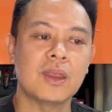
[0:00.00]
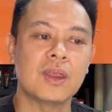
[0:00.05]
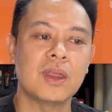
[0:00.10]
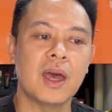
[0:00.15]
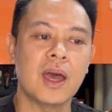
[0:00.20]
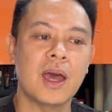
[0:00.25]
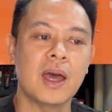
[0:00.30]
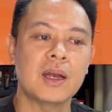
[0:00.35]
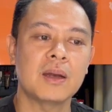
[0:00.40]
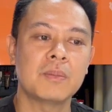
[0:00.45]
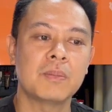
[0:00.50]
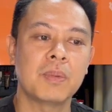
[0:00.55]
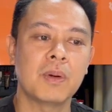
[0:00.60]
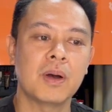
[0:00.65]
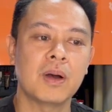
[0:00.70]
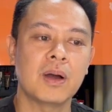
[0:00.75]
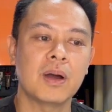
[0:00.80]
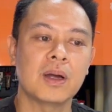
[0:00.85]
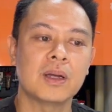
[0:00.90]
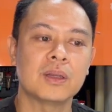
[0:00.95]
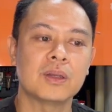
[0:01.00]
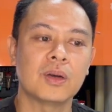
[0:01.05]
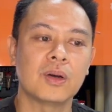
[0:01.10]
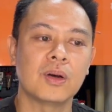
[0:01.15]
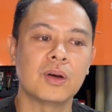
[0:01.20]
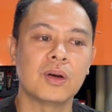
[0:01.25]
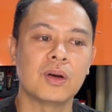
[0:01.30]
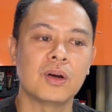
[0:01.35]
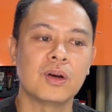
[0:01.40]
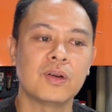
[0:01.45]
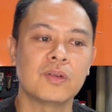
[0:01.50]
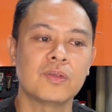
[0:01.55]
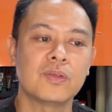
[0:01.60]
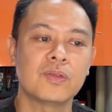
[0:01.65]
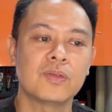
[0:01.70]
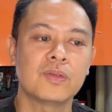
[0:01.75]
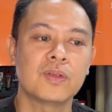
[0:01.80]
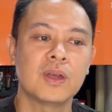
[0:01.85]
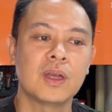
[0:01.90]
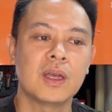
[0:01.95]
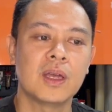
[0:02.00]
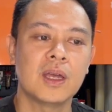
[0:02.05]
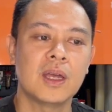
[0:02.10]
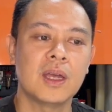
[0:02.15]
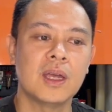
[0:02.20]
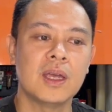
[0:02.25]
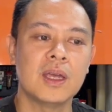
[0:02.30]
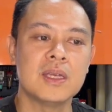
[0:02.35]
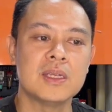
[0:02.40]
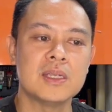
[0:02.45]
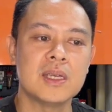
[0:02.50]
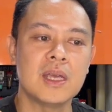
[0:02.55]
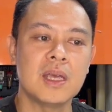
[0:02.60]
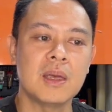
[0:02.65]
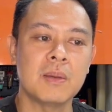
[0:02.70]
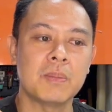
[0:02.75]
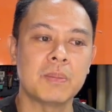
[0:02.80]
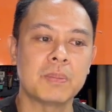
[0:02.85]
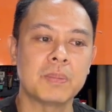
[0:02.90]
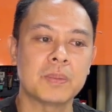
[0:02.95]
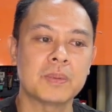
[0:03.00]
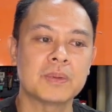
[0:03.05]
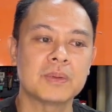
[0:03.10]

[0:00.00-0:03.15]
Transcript: that part of his hip.